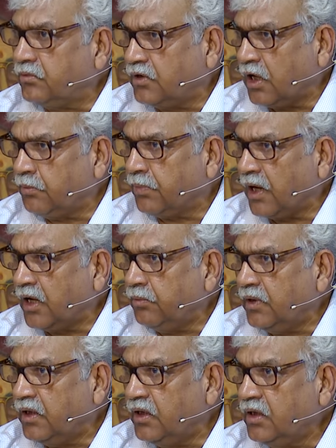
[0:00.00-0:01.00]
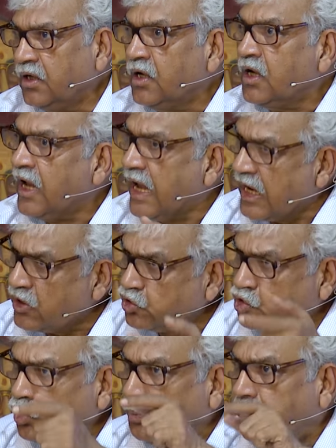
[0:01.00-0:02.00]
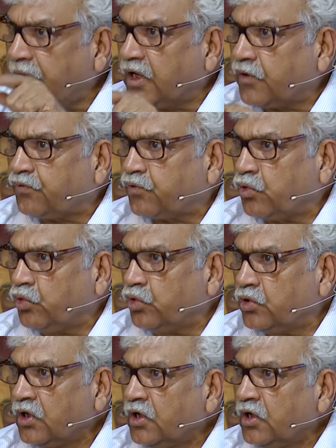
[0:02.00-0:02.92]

done by me has to bear fruit